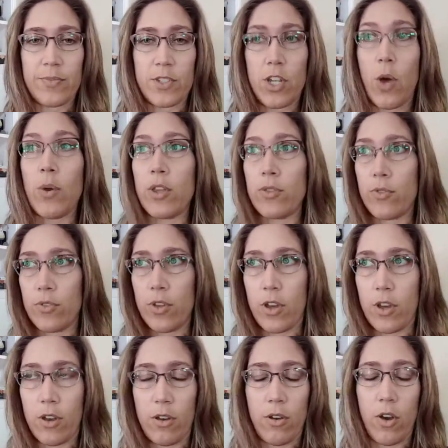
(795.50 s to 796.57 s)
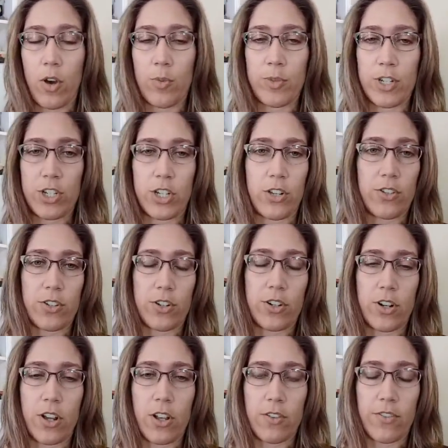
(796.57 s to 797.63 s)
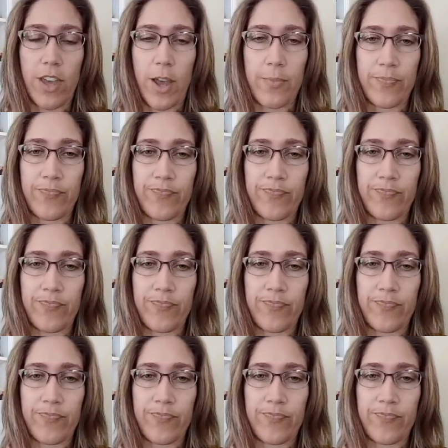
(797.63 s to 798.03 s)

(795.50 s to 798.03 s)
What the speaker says: going through the homeless shelter and all of that.